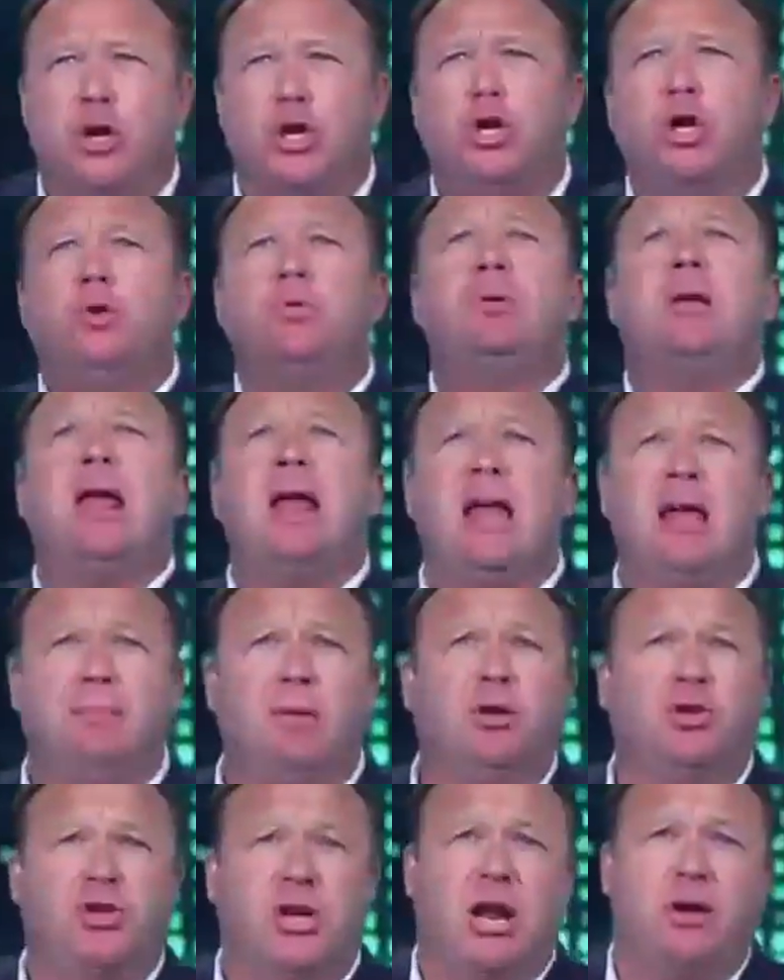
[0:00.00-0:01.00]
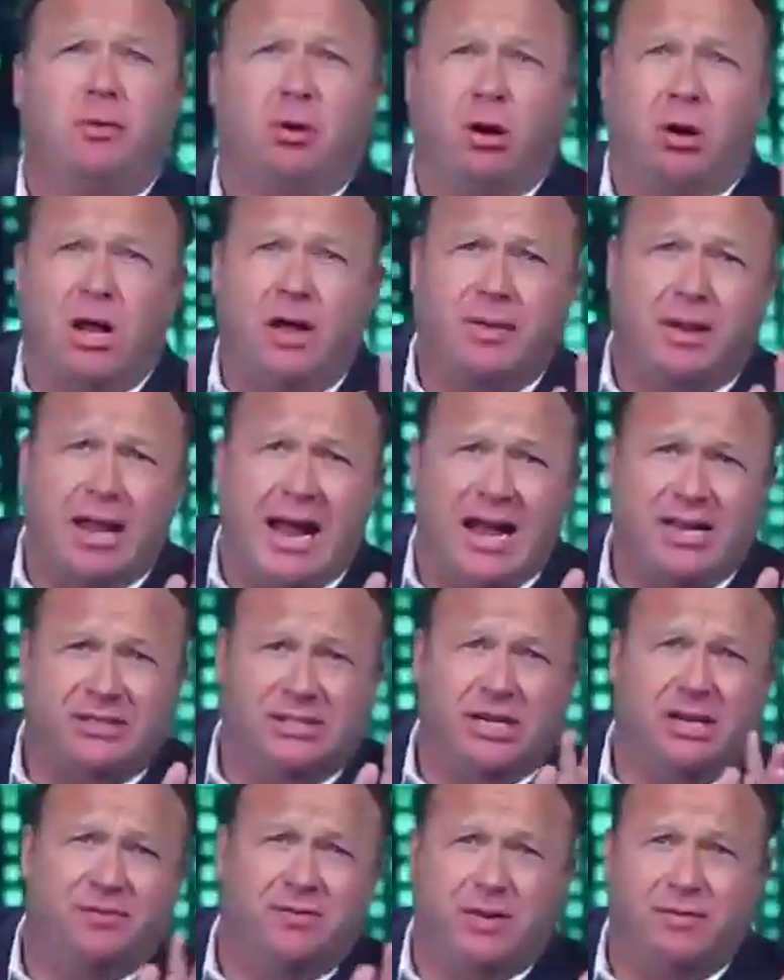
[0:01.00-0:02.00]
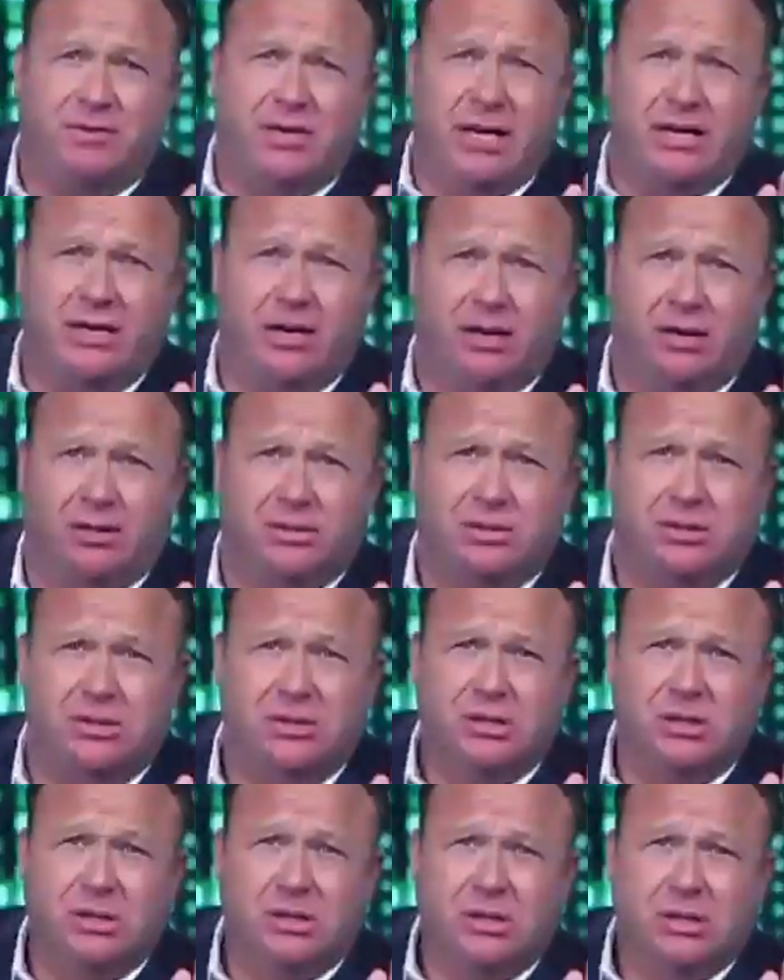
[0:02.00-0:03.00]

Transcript: you name a general of the last 10, 15 years